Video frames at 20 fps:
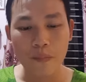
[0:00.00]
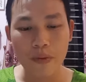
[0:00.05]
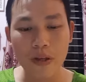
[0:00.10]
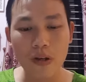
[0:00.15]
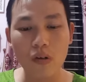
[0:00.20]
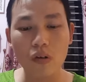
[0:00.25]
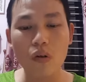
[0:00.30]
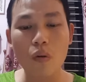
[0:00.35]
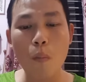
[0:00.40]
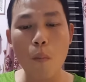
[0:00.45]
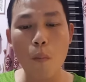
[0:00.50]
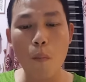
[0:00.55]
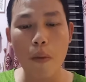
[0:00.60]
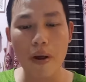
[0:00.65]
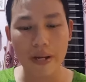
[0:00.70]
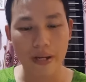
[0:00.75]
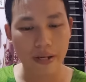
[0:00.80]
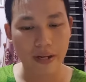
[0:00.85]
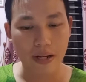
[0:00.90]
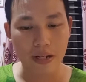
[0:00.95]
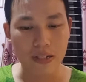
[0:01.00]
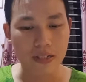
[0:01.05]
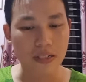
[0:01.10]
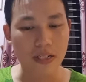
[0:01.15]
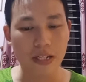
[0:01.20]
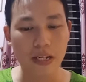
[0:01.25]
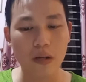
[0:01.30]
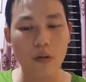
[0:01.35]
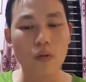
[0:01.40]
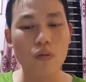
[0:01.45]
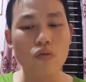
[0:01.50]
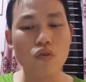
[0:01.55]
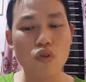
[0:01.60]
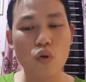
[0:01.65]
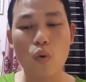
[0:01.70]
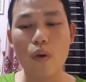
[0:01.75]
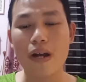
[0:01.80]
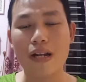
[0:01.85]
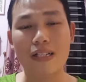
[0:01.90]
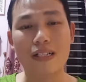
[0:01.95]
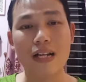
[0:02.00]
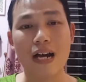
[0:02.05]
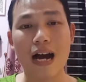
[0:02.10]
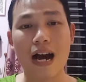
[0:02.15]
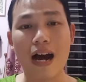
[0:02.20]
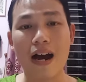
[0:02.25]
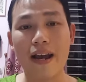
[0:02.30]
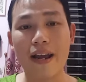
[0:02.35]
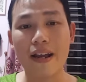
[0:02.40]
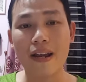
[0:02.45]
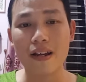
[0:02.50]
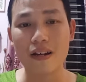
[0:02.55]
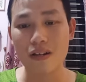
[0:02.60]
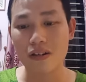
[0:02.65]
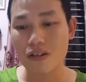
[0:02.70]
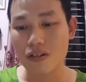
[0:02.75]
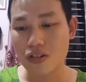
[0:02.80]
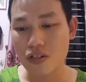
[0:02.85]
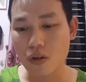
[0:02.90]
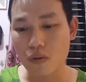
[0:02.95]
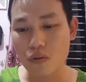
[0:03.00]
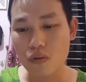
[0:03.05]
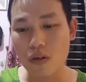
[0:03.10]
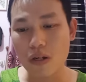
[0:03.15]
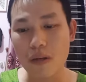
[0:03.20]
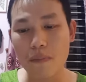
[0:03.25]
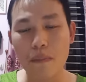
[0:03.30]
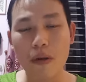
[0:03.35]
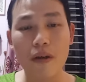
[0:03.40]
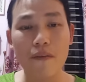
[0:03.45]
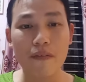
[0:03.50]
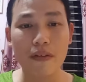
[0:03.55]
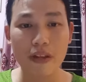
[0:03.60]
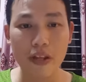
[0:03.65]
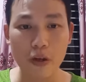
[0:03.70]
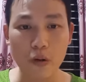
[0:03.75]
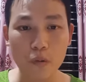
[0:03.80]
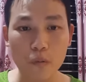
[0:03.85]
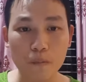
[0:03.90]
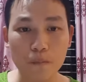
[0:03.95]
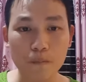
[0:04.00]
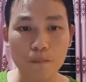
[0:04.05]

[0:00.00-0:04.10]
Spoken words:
You will make it. You will do it. I totally believe in you.